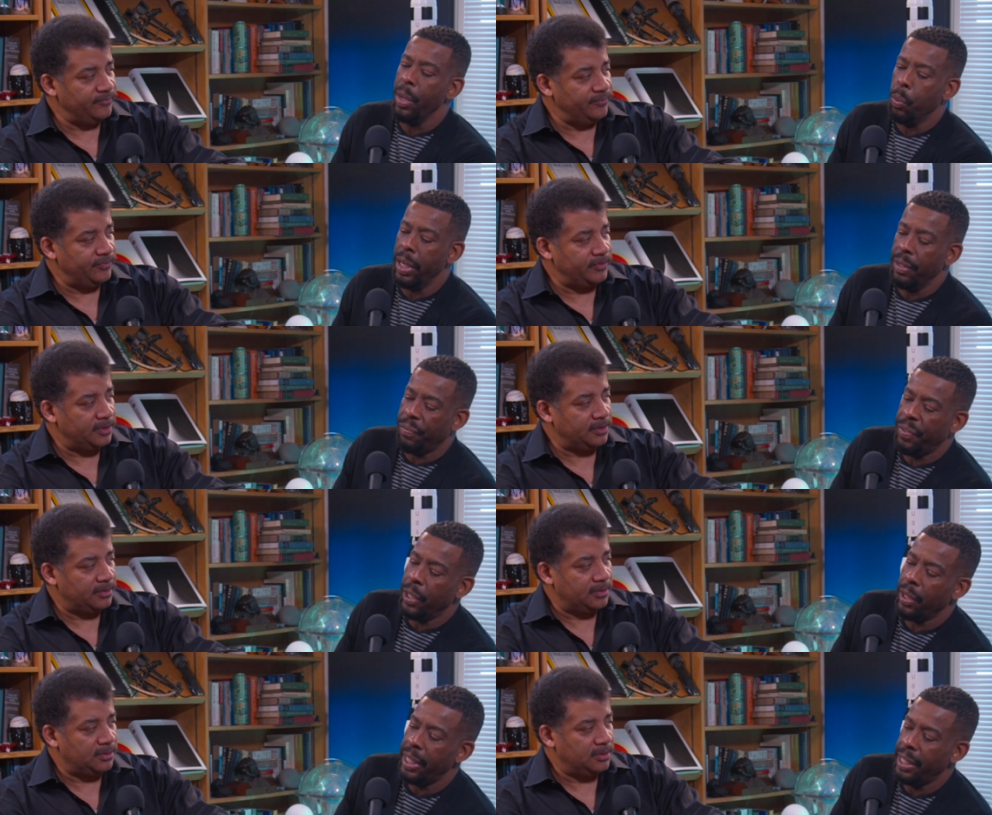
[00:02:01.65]
Speaker 1: wouldn't
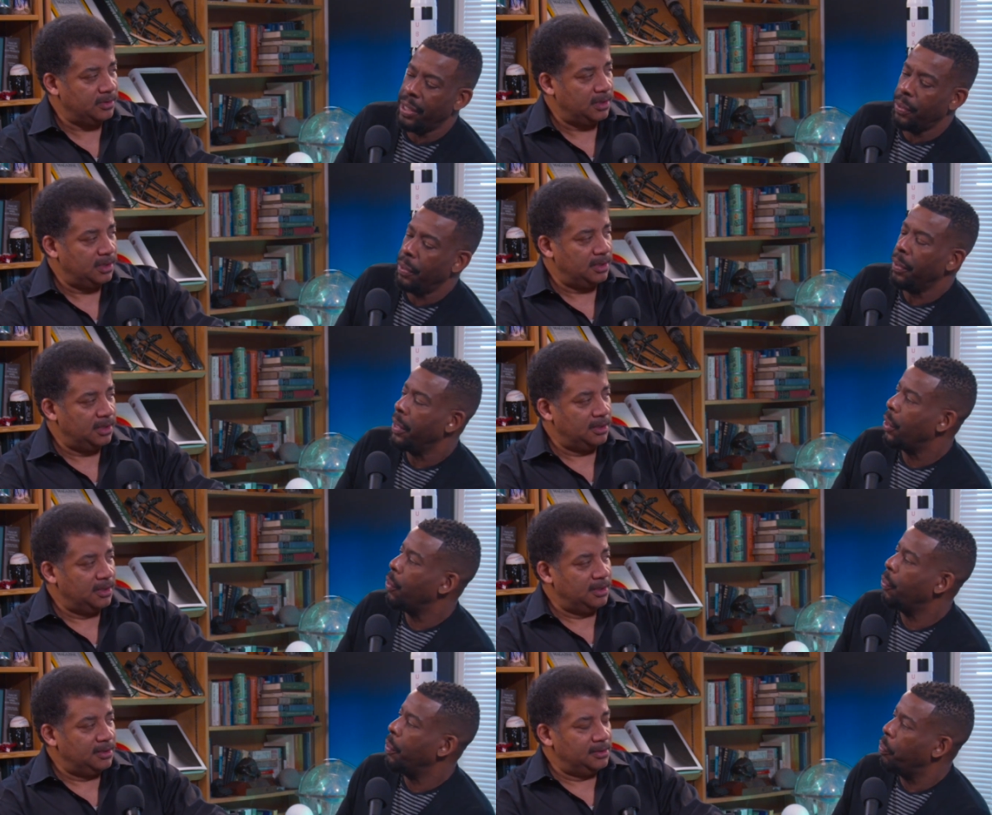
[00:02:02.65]
feel these
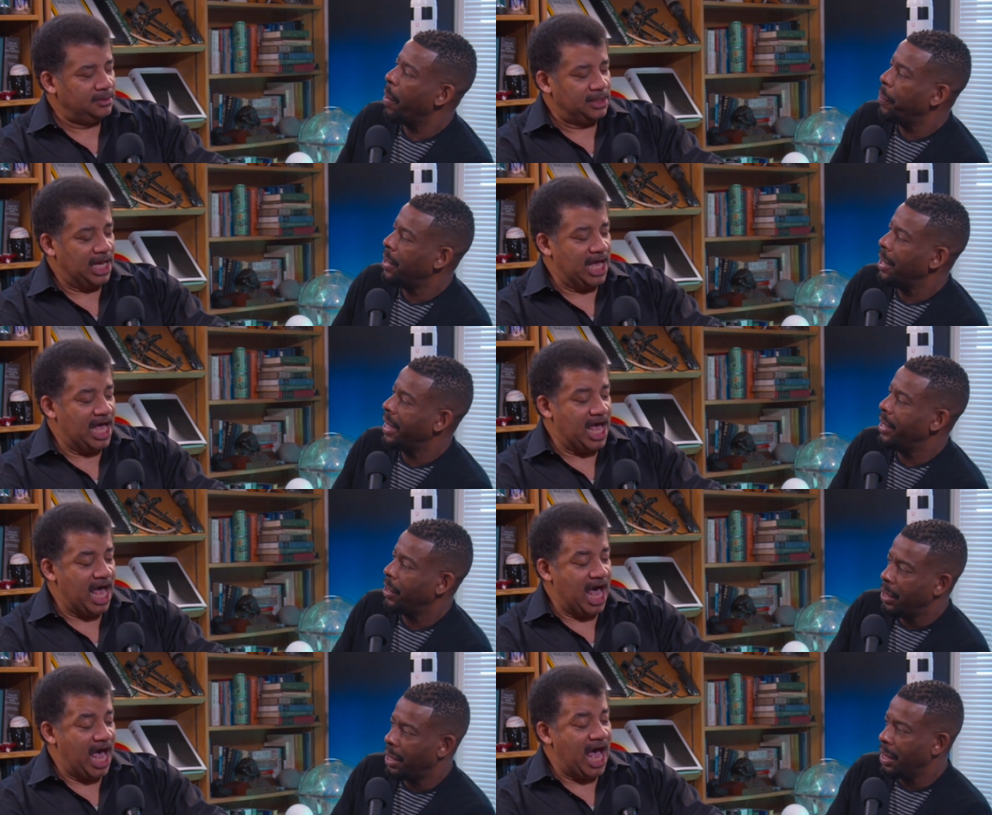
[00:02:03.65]
little
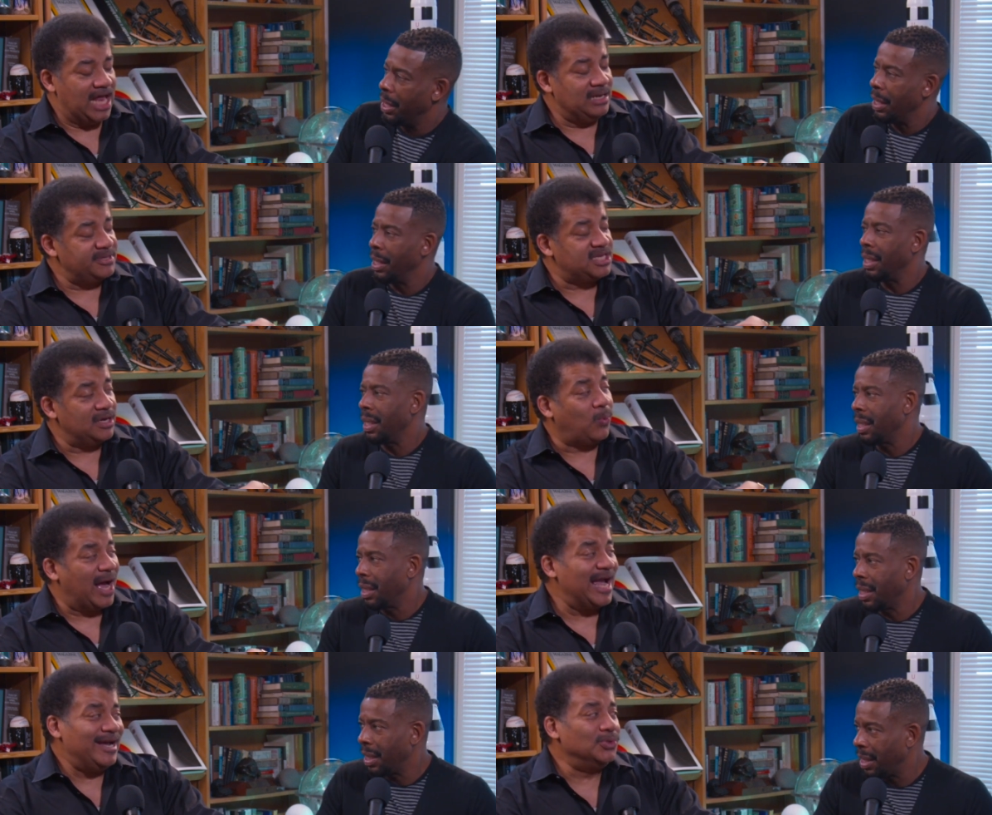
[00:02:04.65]
representations? Let me tell you
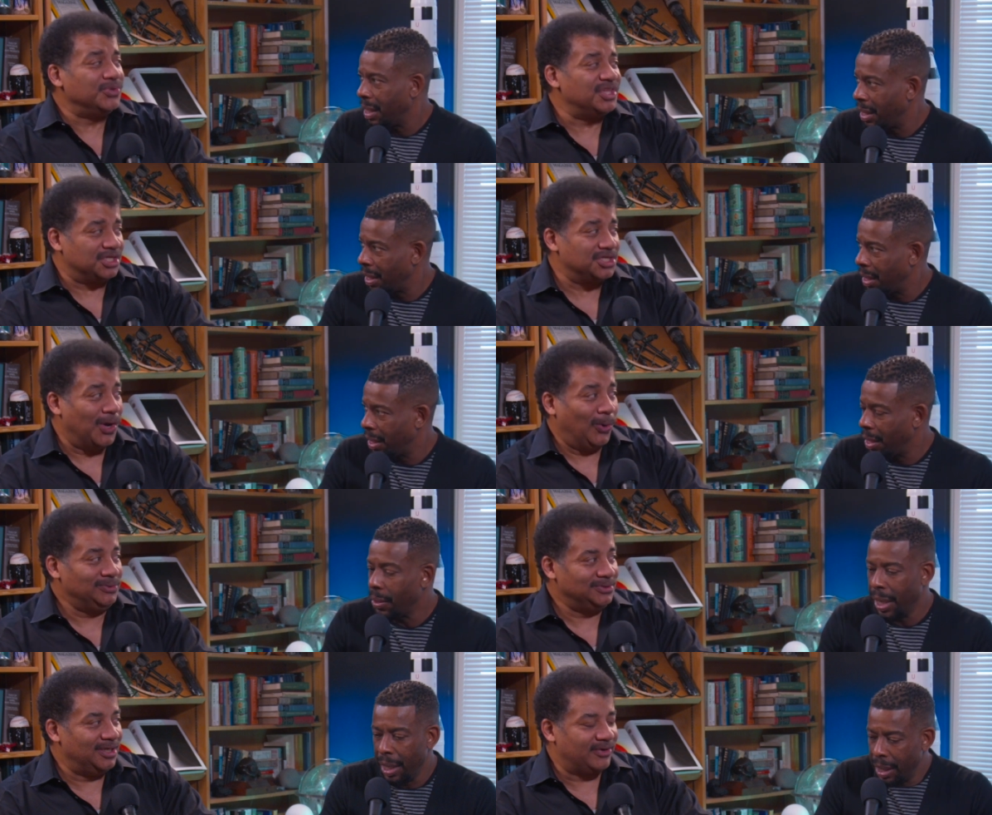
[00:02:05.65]
why I don't think so.
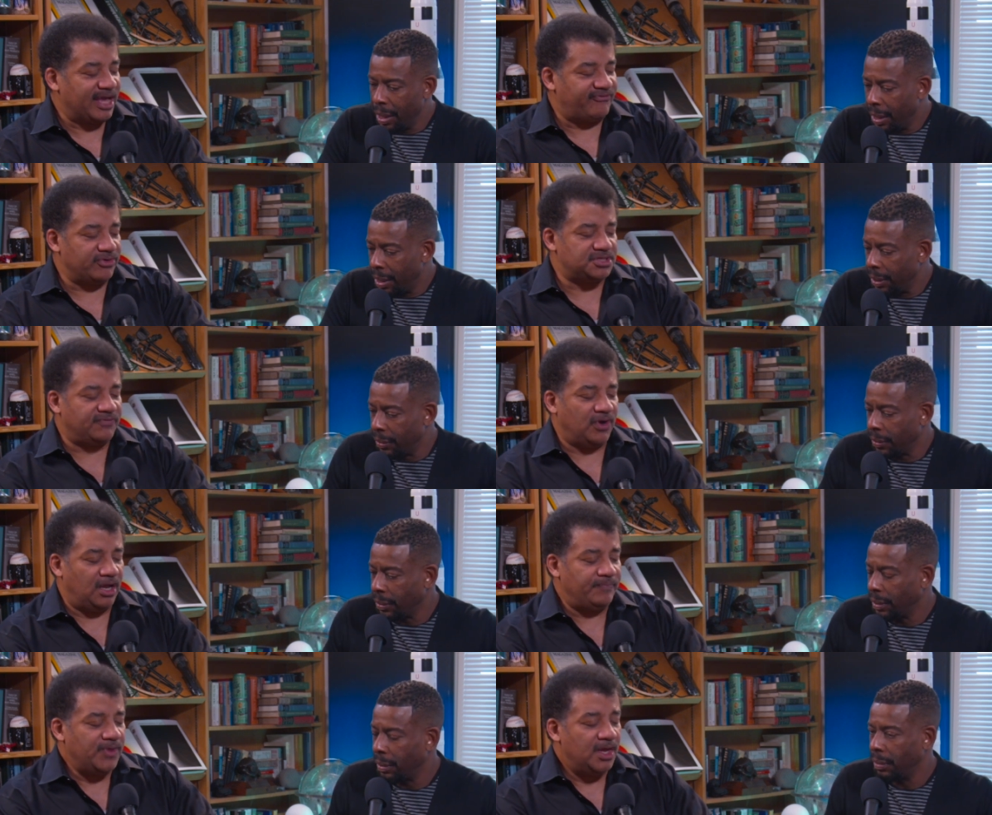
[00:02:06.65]
Okay. Okay. First of
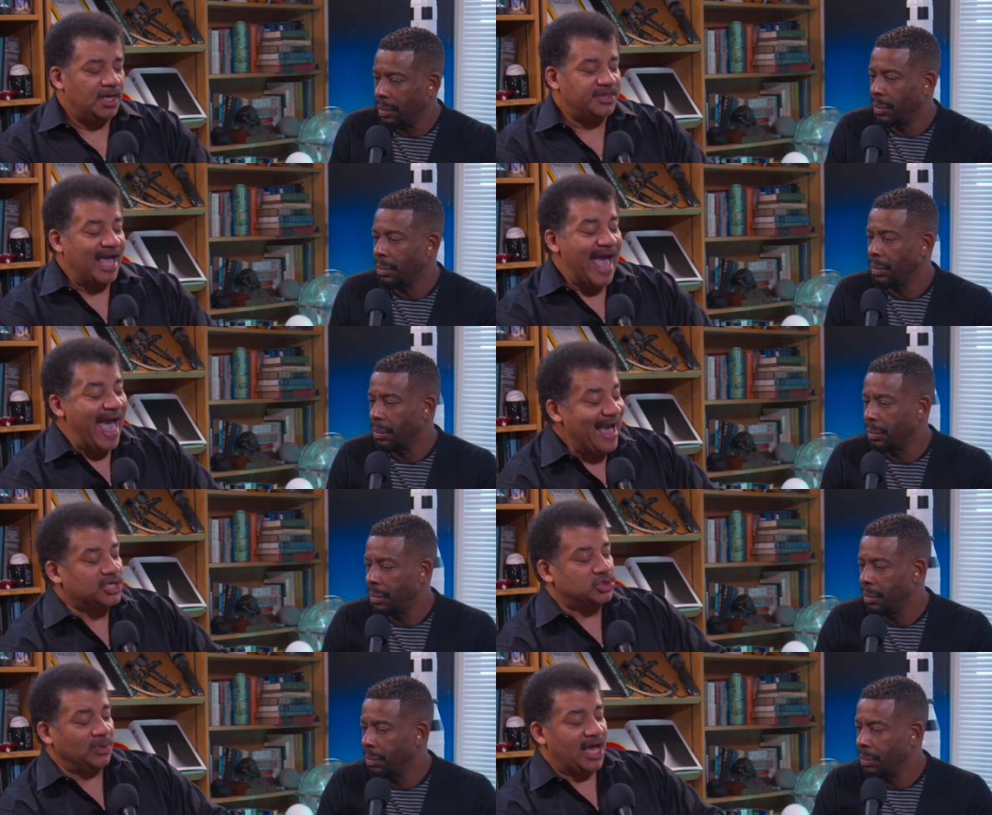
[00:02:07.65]
all, the
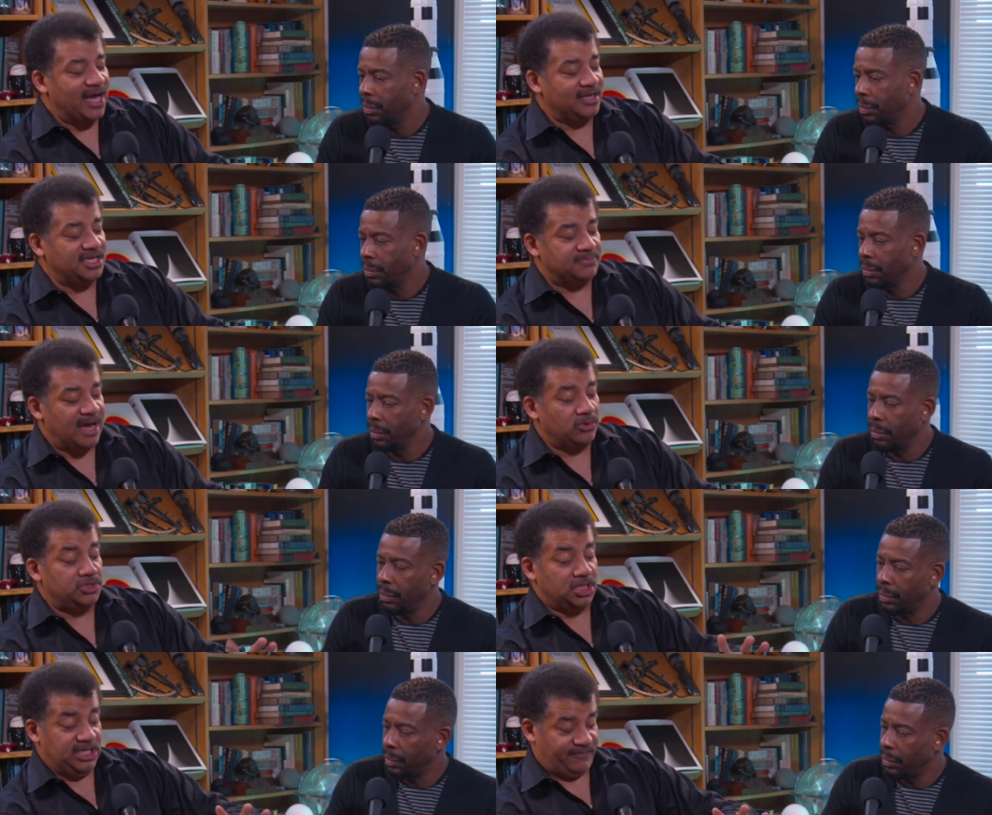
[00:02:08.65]
actual height of these
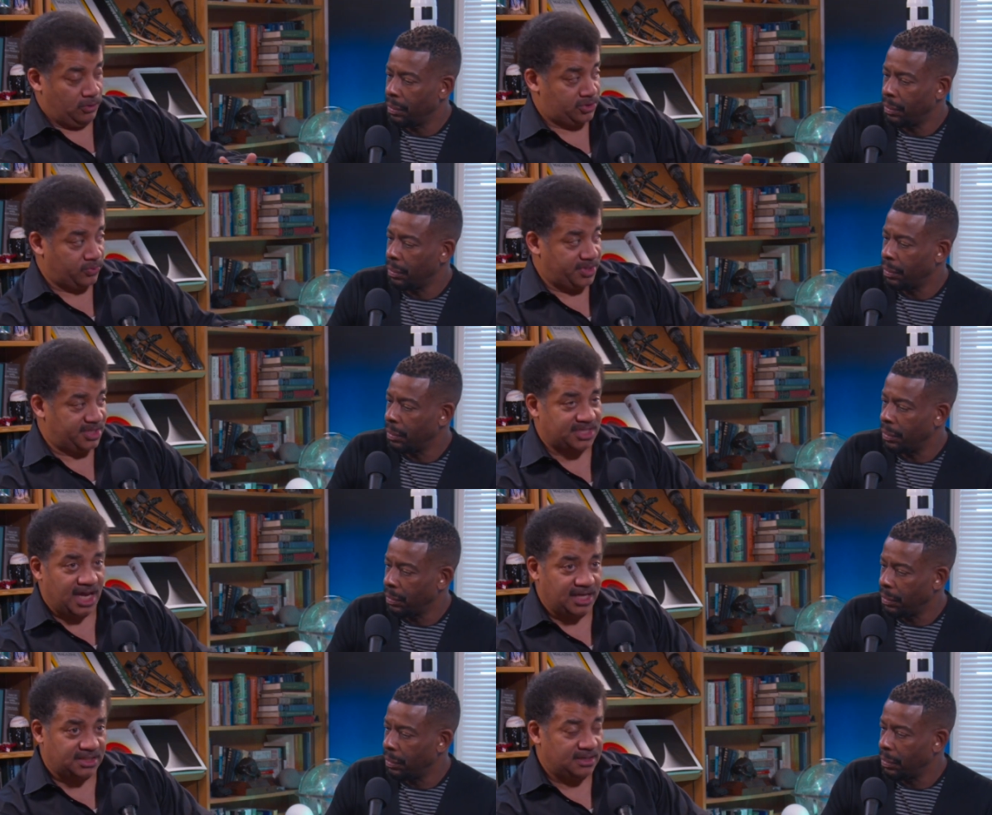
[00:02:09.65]
mountains, if Earth were this
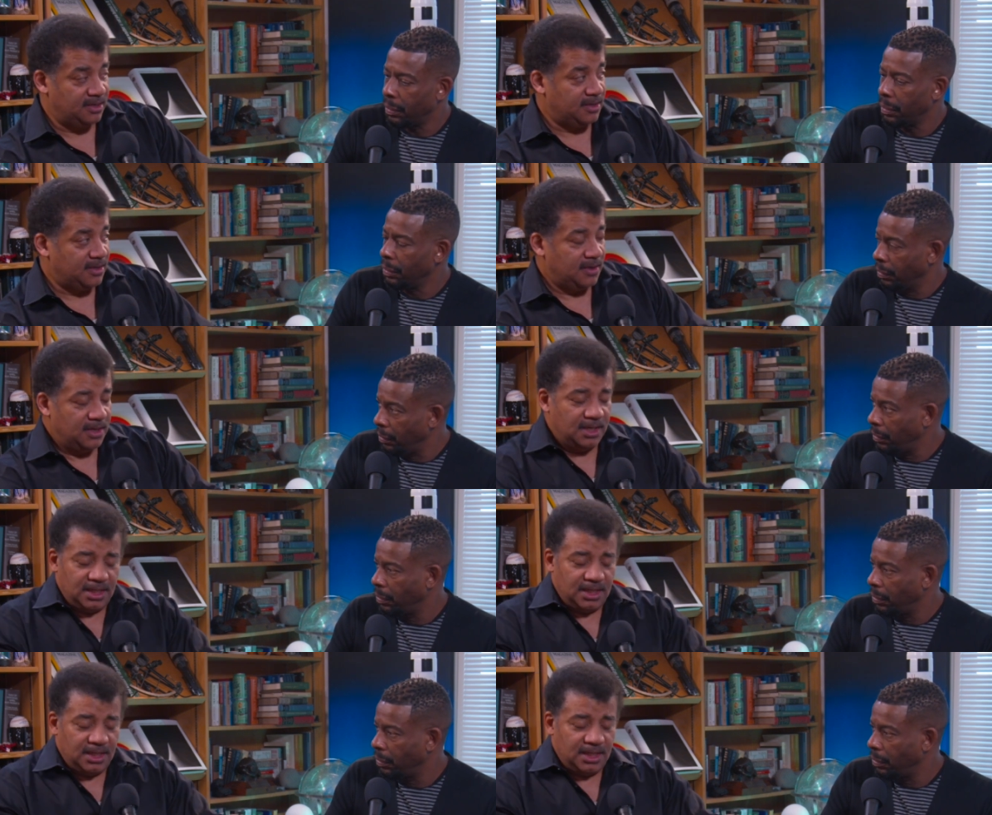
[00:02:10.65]
size, mm-hmm.